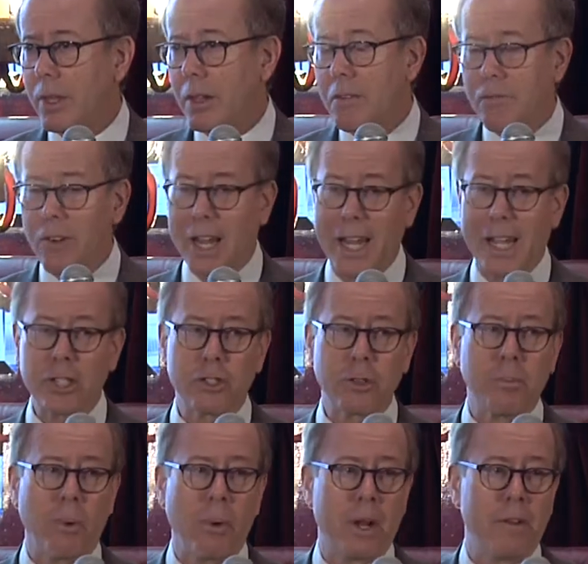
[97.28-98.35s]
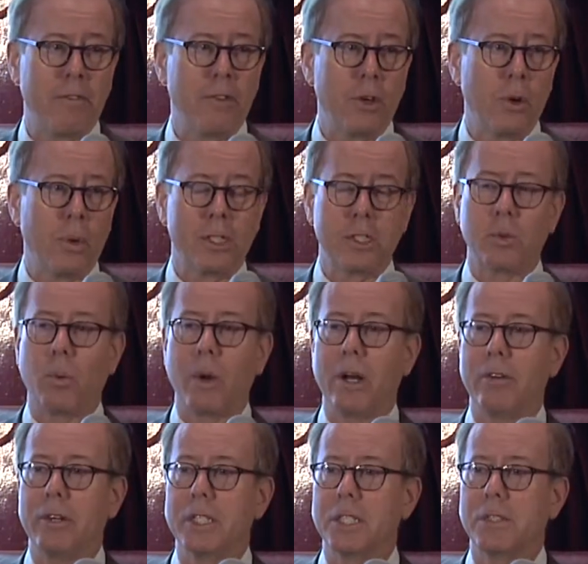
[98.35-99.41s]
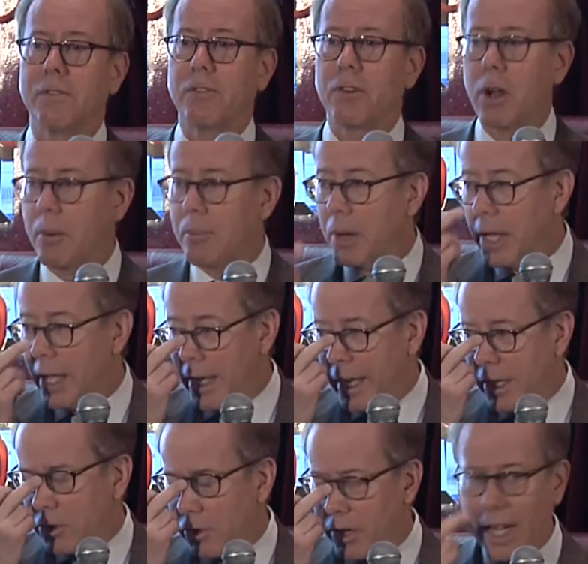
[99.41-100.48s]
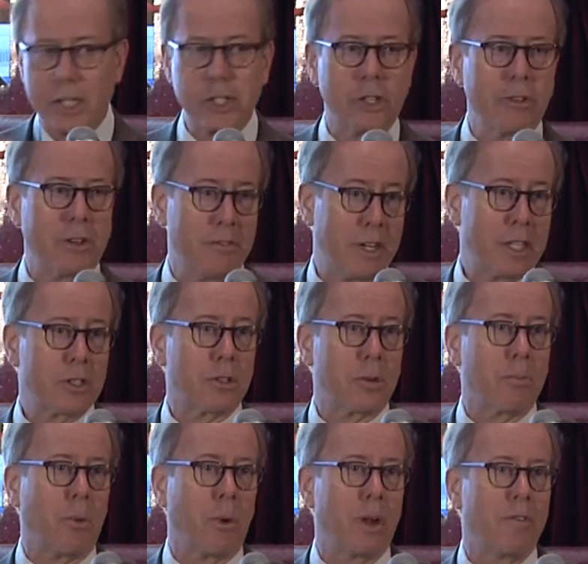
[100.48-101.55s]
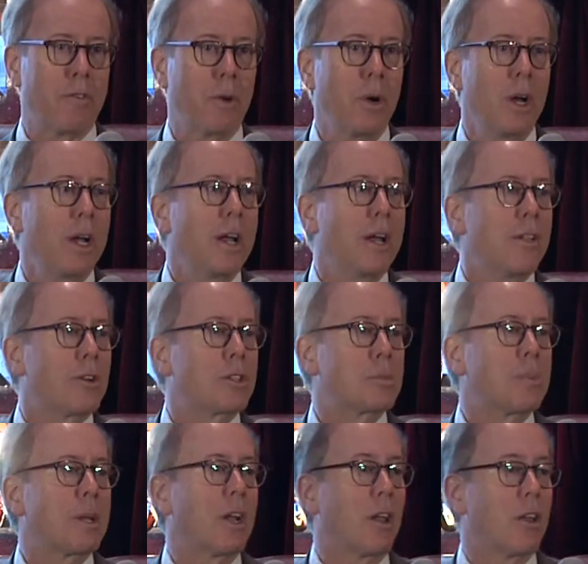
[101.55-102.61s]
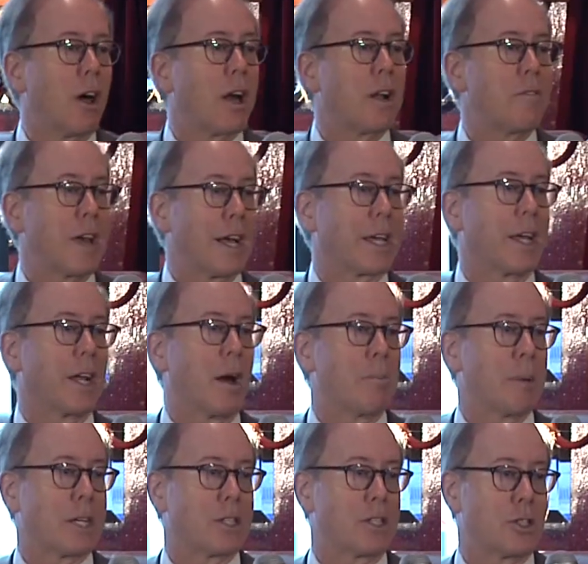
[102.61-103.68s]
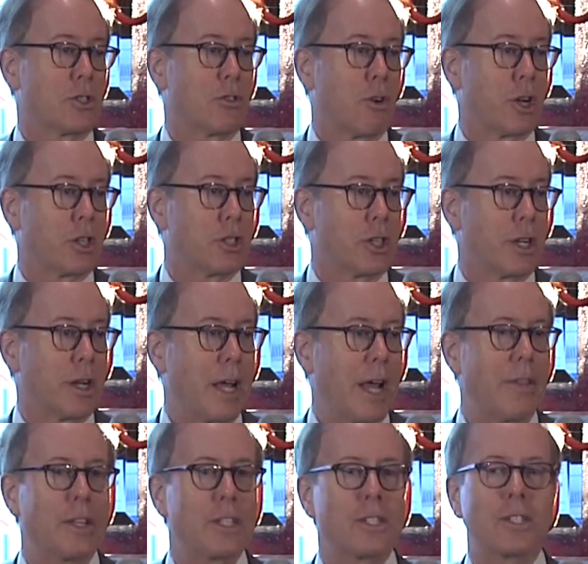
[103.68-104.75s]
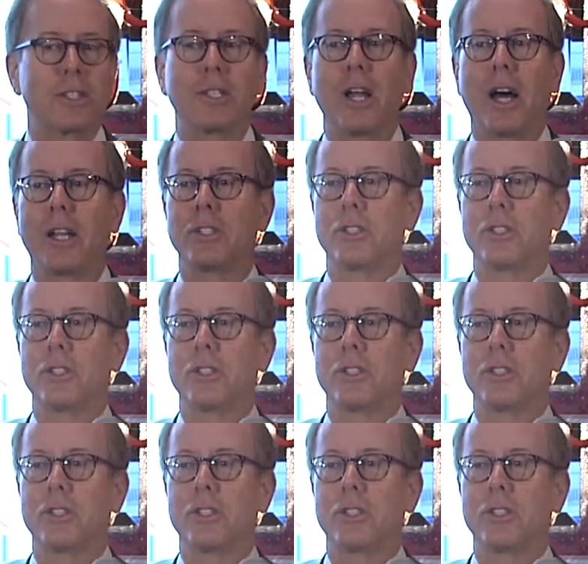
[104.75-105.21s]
financial point of view, as well as from international investor point of view, there's been a lot of economic destruction. And this is not